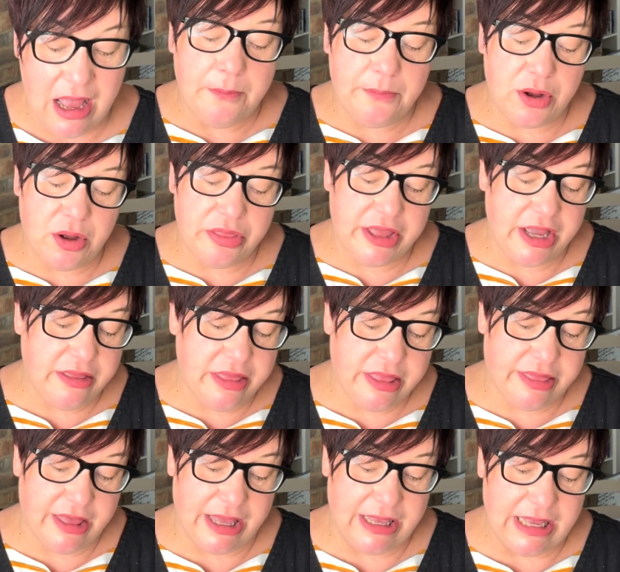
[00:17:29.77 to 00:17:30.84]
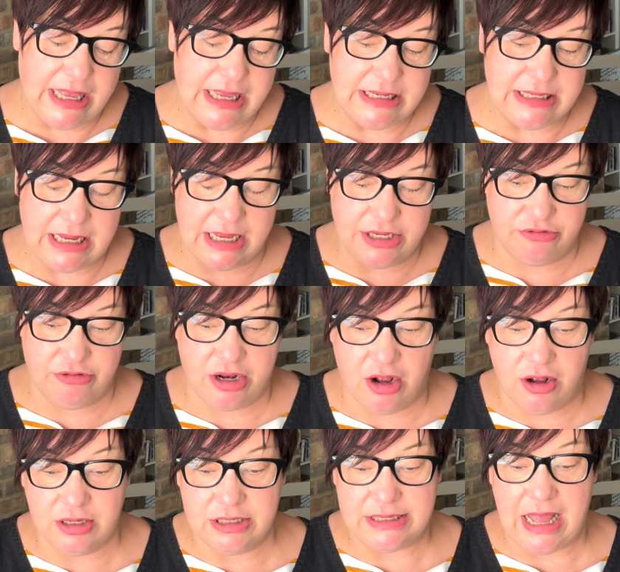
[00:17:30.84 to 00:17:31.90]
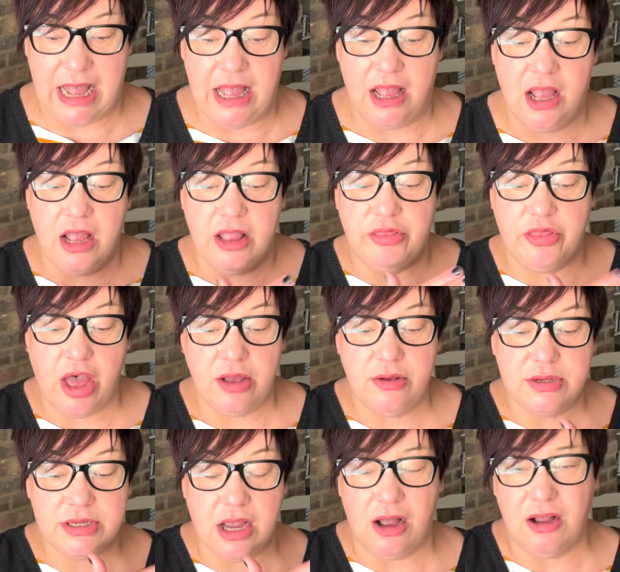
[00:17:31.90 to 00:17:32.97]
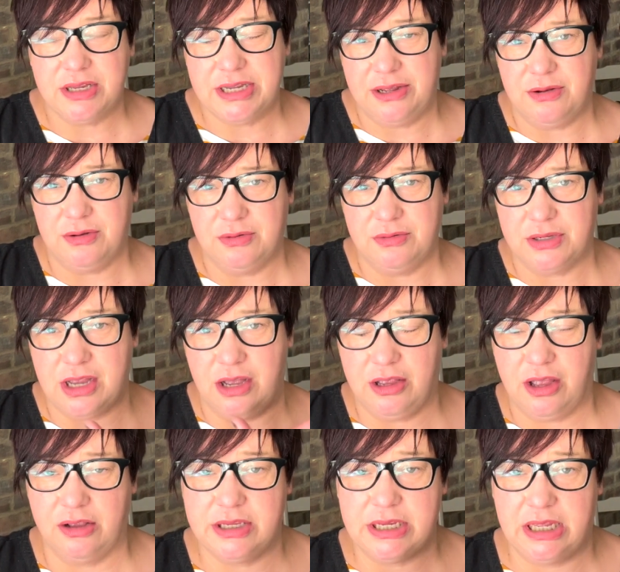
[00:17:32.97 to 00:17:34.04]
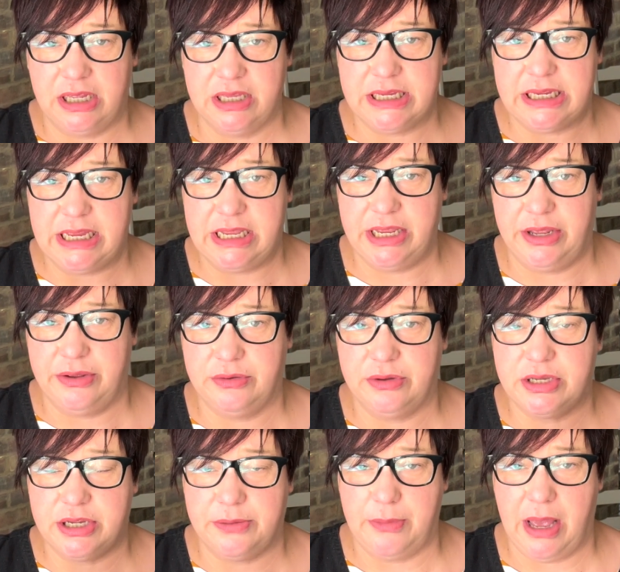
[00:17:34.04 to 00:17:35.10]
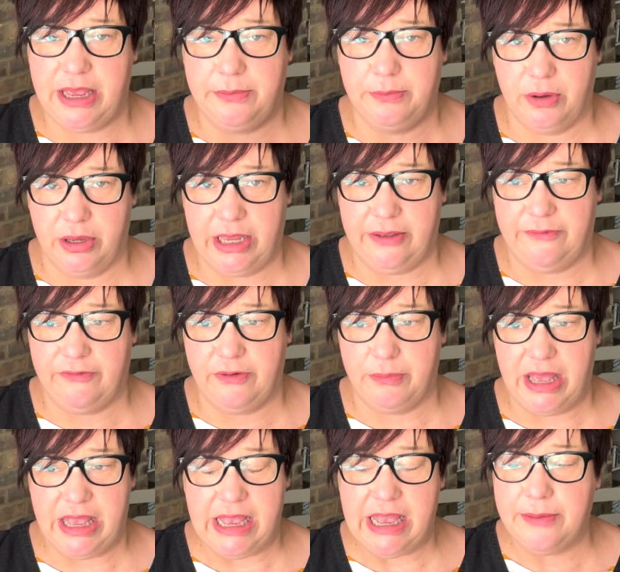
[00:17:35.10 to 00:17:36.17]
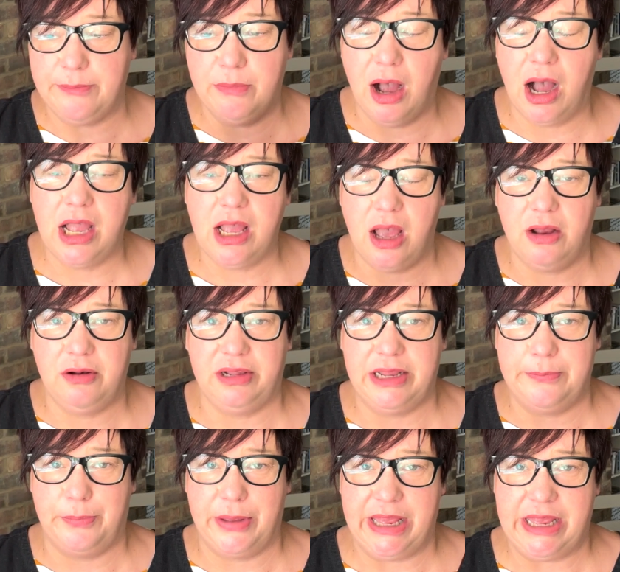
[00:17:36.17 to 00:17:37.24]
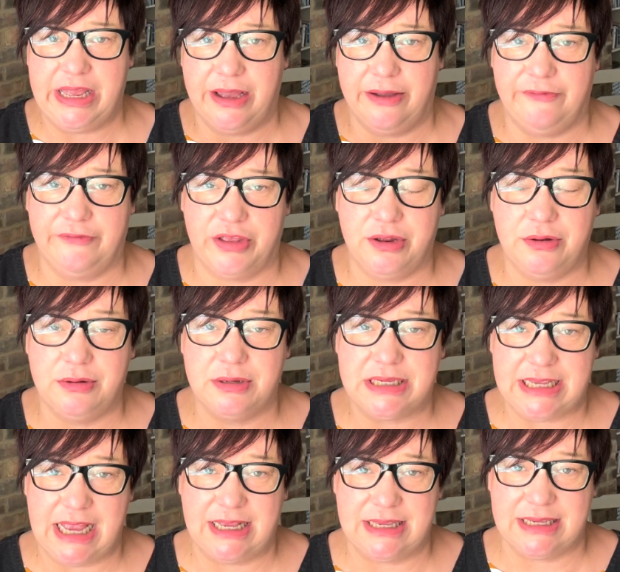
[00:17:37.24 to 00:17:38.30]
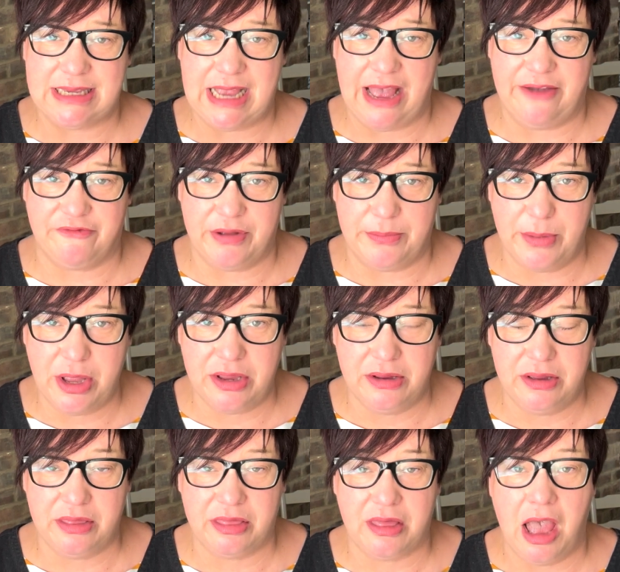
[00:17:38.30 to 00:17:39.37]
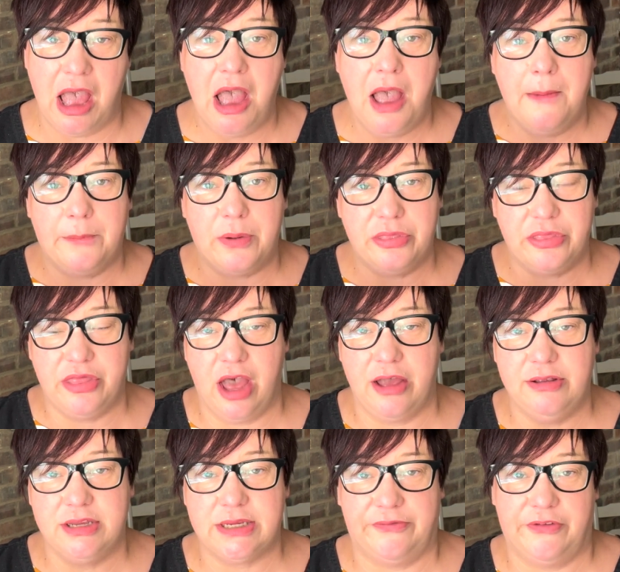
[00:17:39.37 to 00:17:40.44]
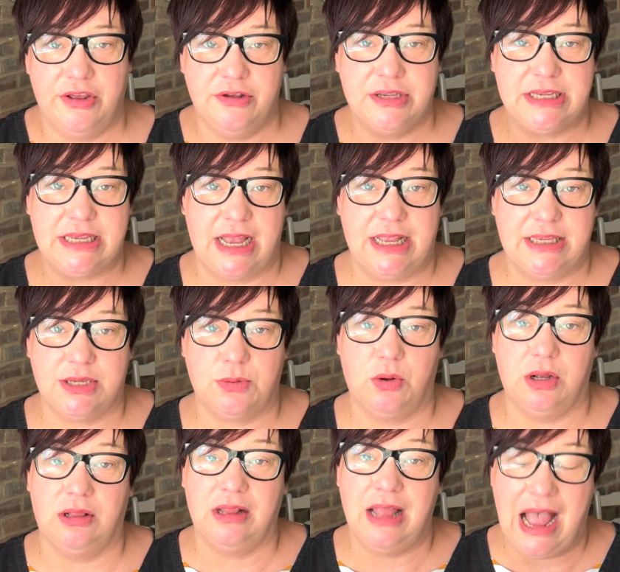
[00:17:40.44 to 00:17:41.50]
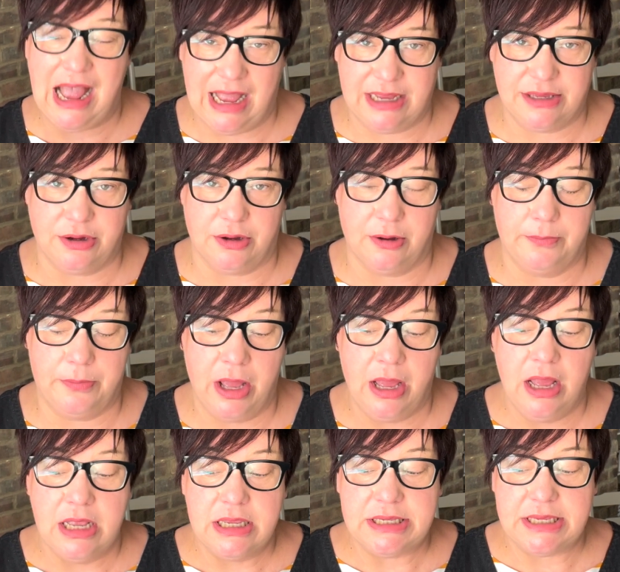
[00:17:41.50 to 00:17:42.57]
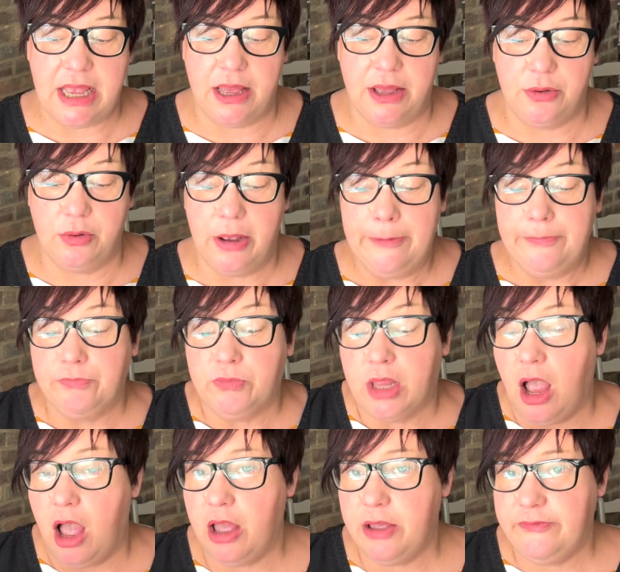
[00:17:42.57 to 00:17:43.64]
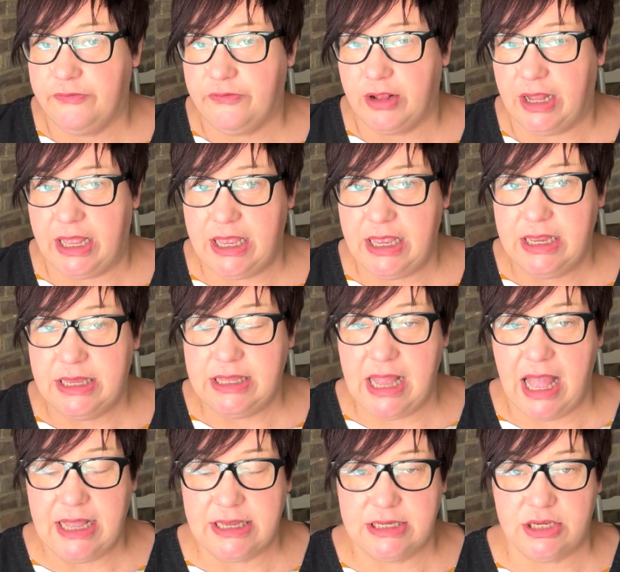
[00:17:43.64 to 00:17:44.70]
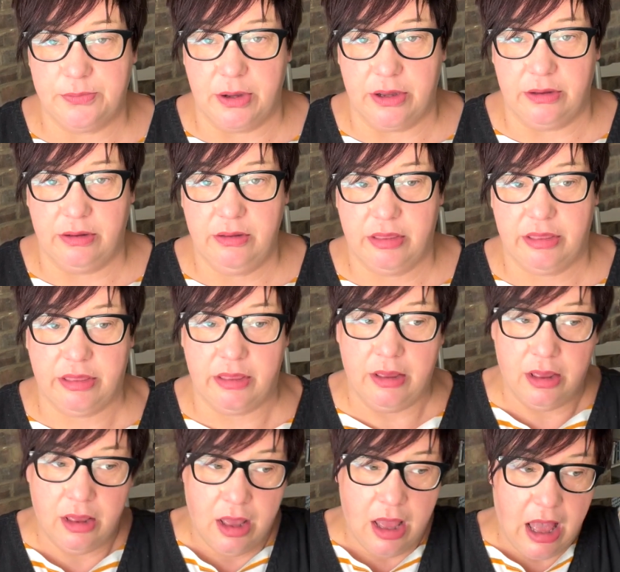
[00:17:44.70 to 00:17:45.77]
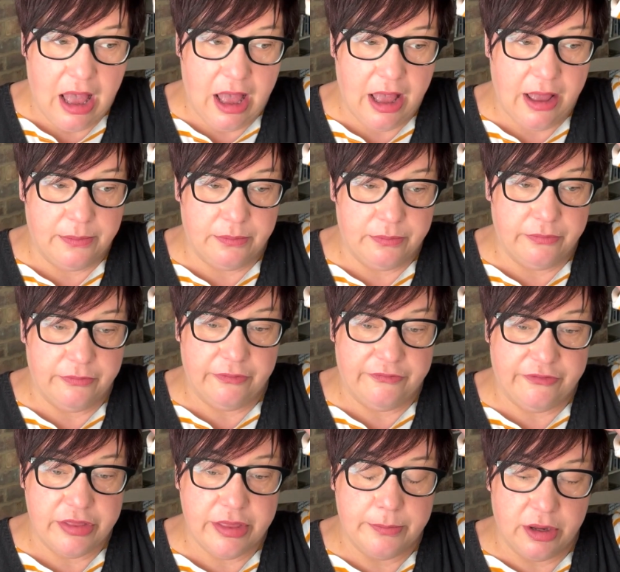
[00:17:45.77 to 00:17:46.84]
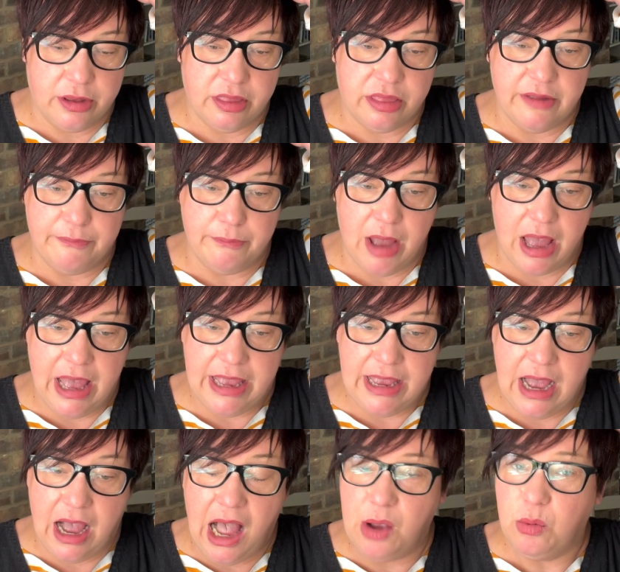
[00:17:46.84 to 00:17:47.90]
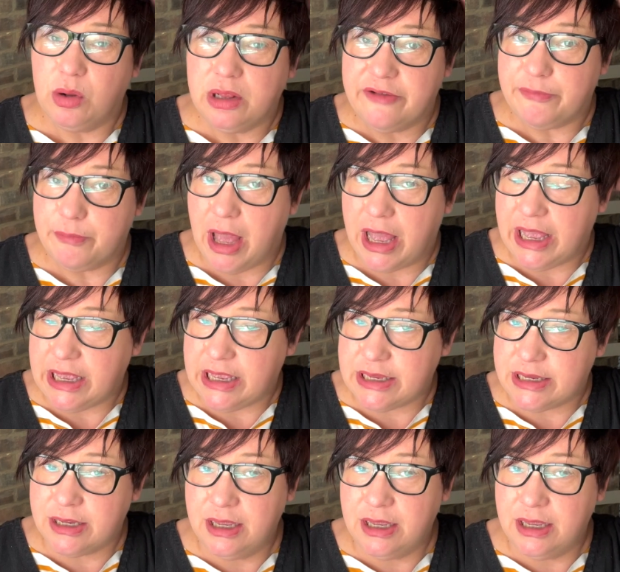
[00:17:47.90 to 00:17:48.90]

But the other thing is, as regards that, those articles are going to continue to make money for me. It might only be a few cents every month, but those few cents will add up. So hopefully next month, for the month of May, I will have made